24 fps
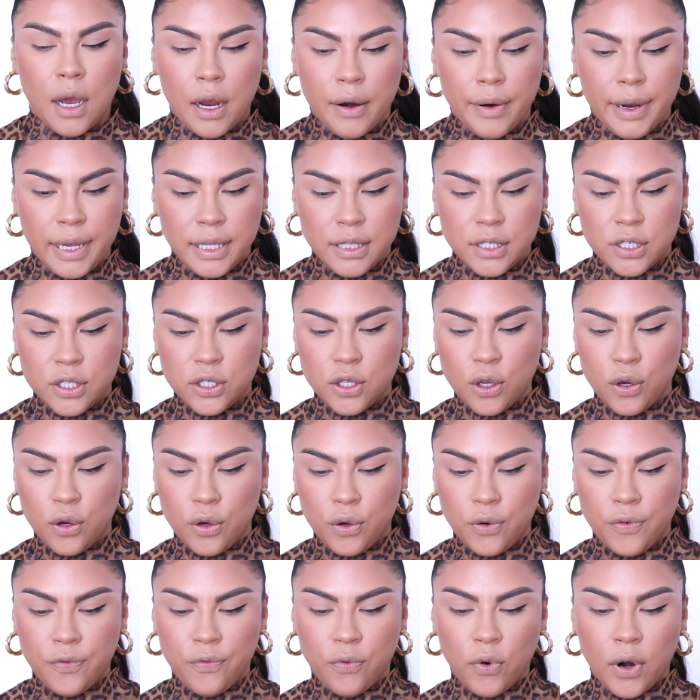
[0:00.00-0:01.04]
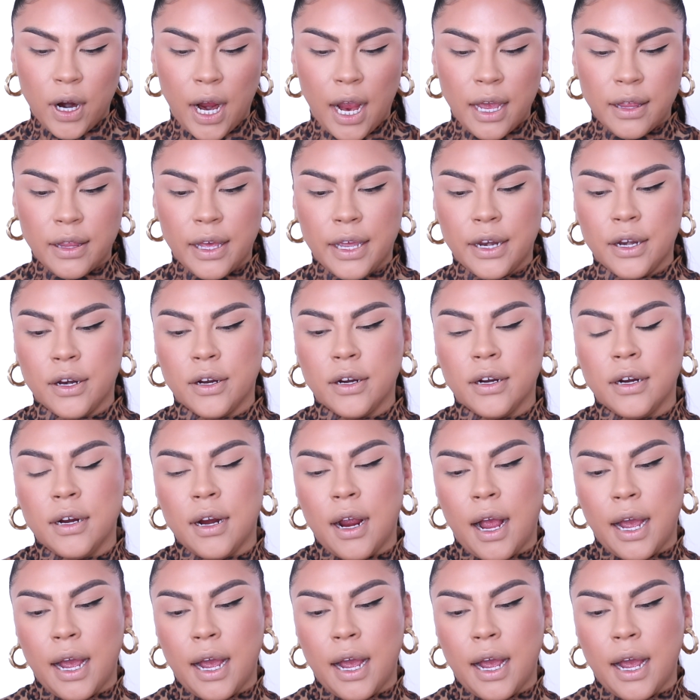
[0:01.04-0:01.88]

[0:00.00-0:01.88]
All right, so for eyeliner,